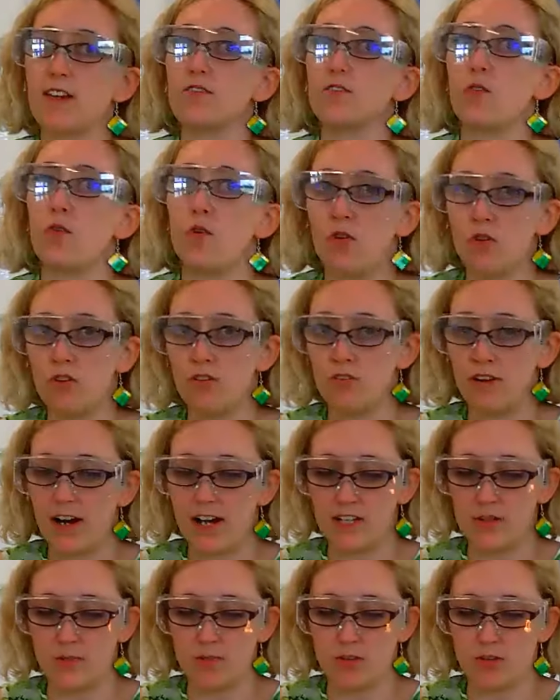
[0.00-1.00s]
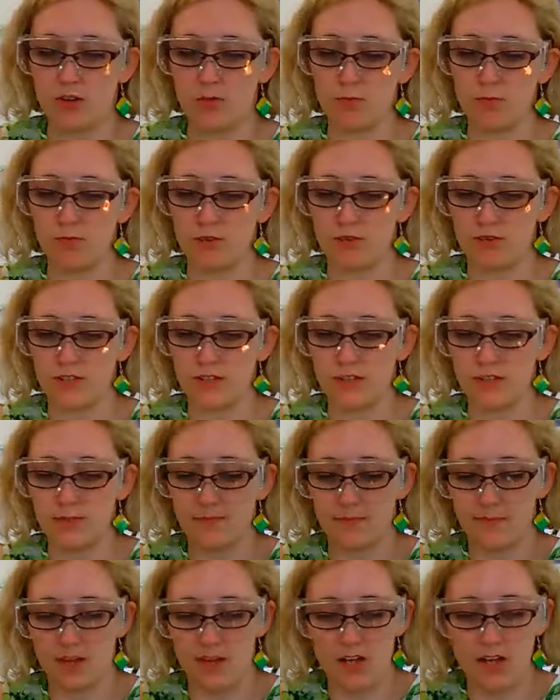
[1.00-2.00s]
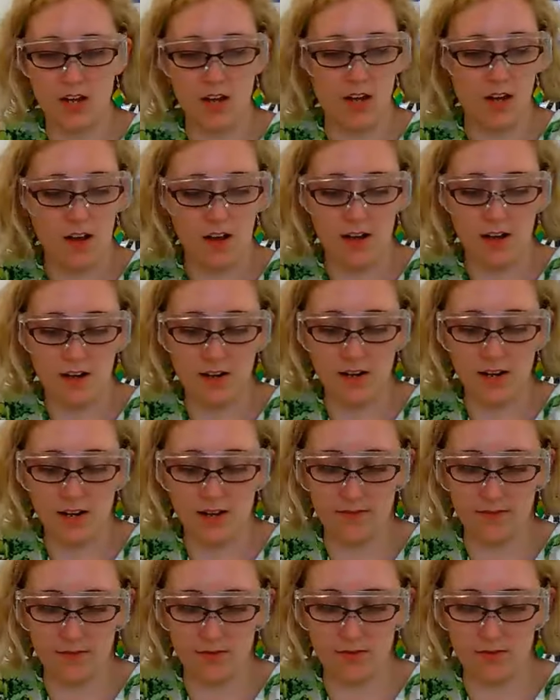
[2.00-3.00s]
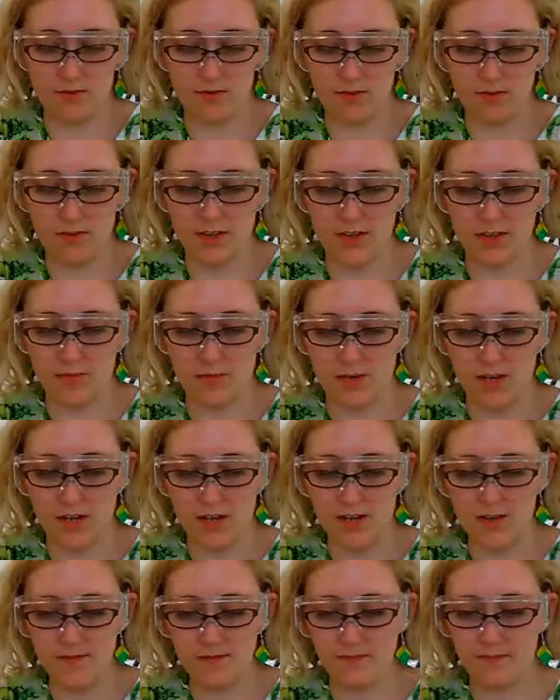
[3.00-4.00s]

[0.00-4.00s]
It's all reacted with the copper oxide. I have got with me